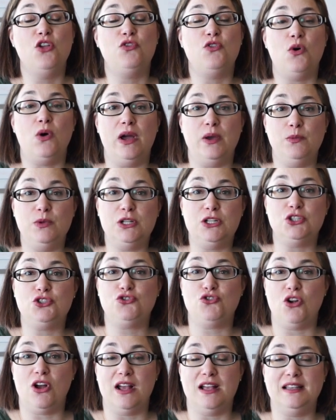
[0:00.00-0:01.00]
Though I will
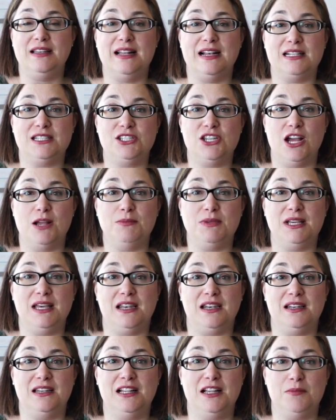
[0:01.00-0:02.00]
try next time to
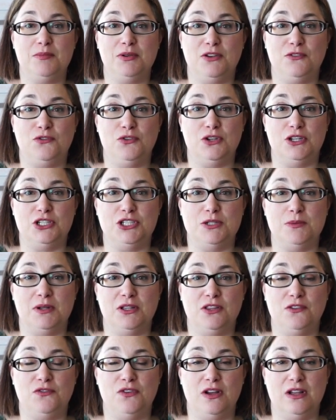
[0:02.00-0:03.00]
get a little bit of footage
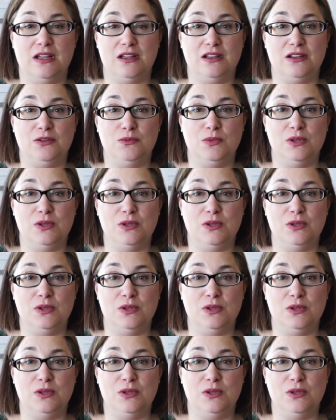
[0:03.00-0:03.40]
about the